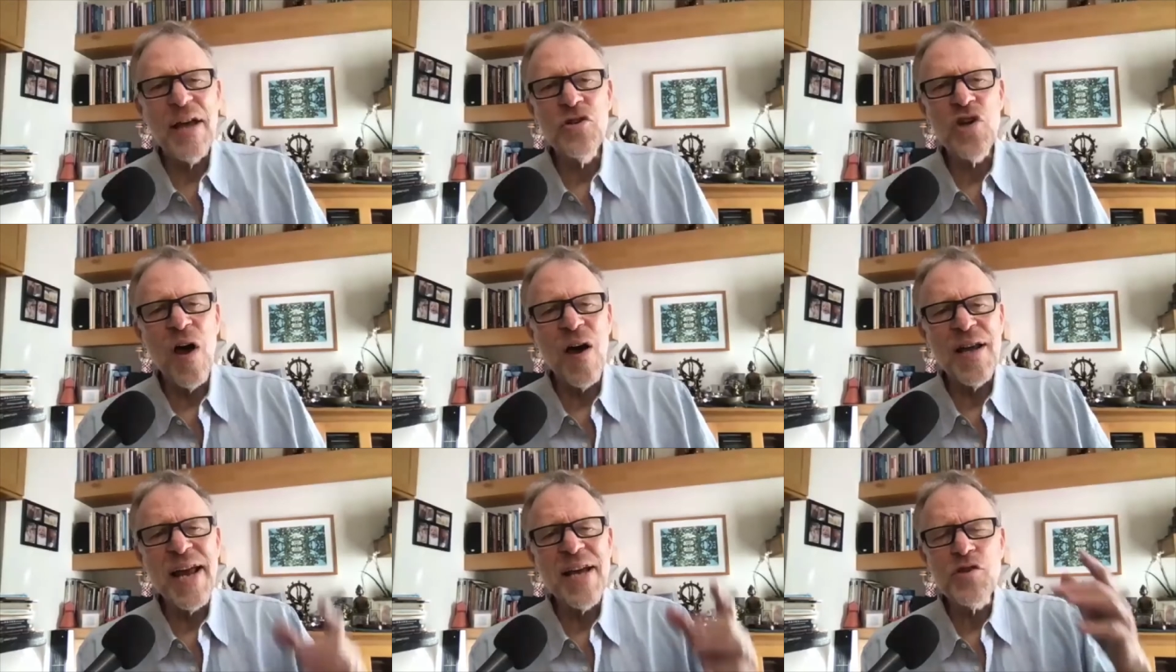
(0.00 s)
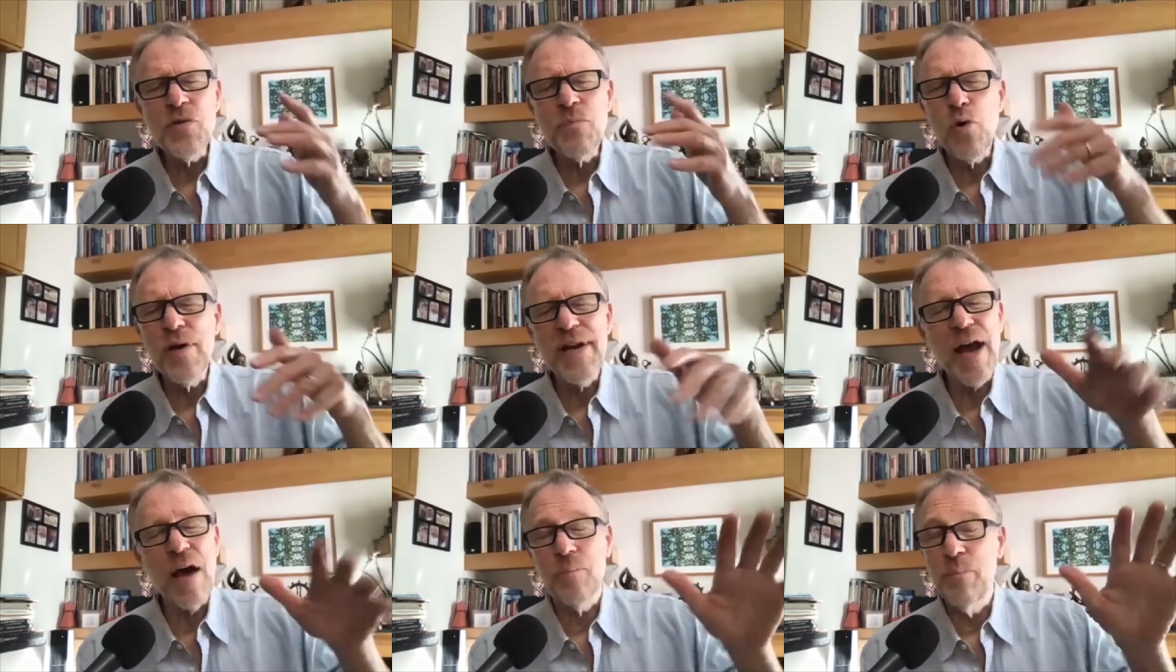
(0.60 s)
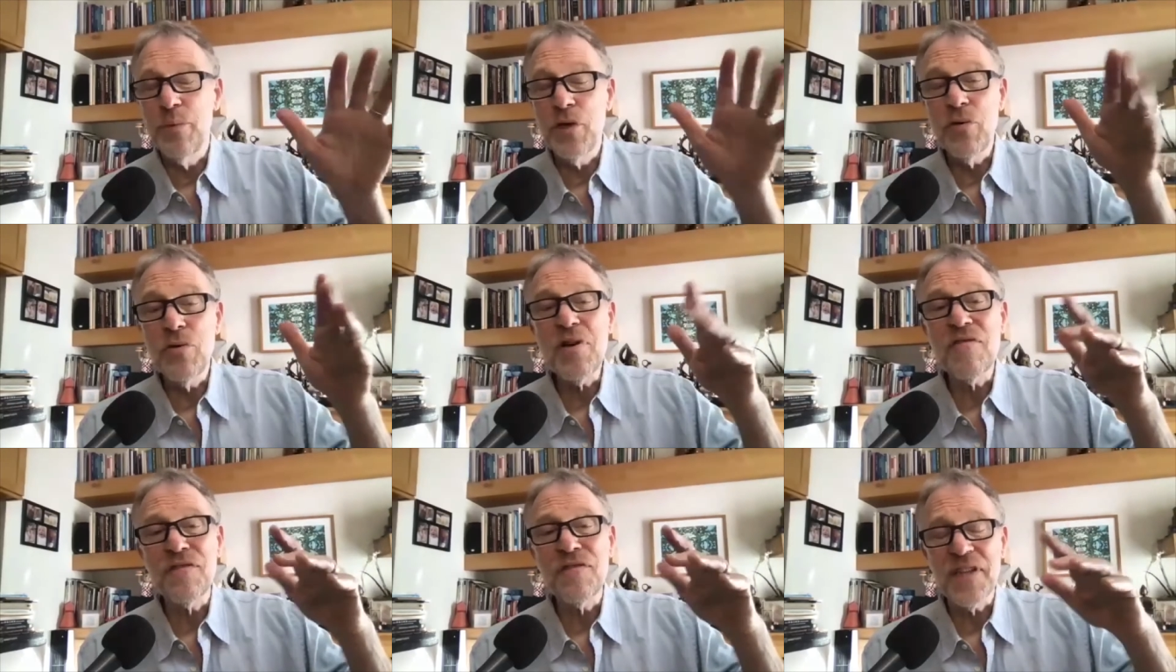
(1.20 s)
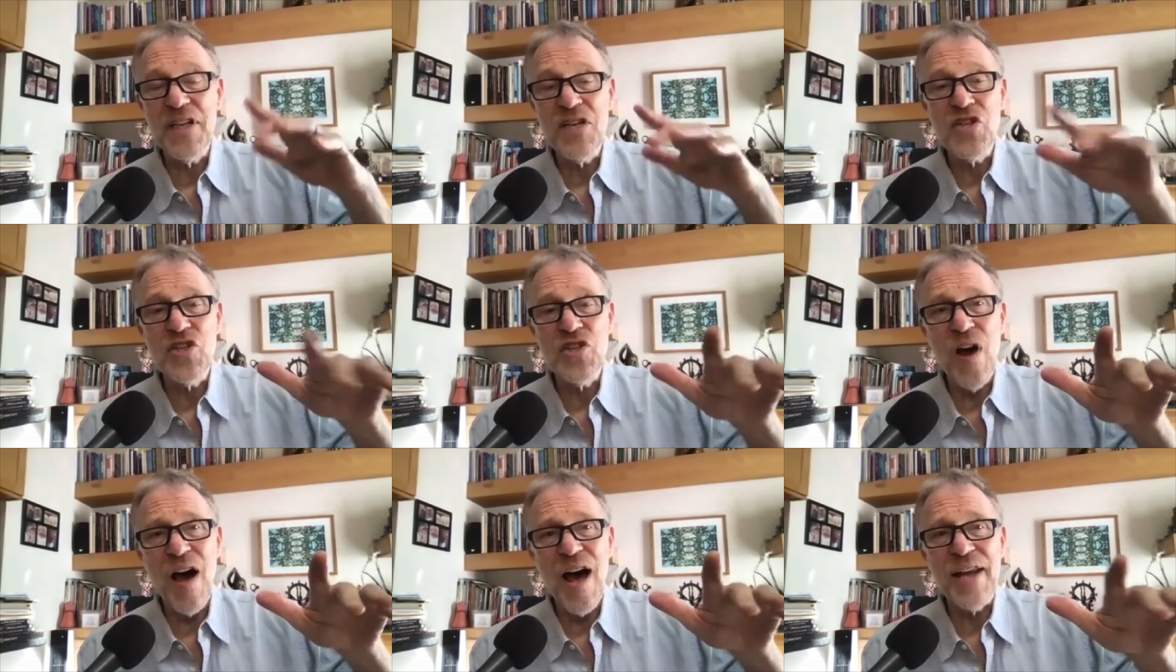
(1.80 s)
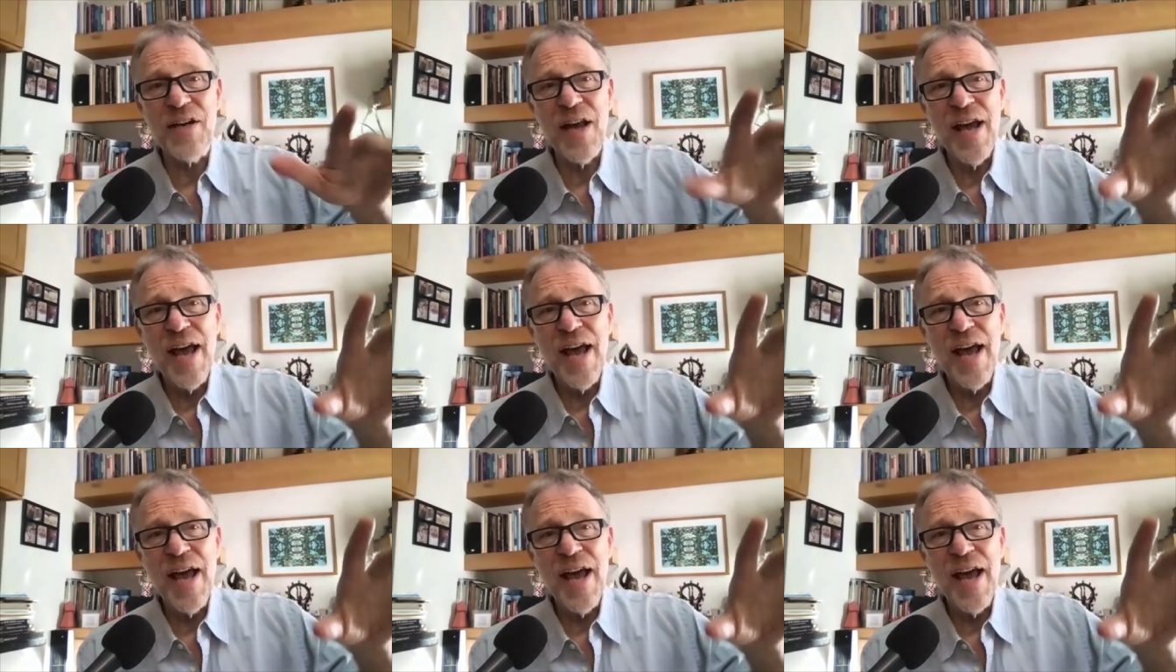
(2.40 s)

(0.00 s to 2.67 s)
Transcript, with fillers: John, as you point out, beautifully shot.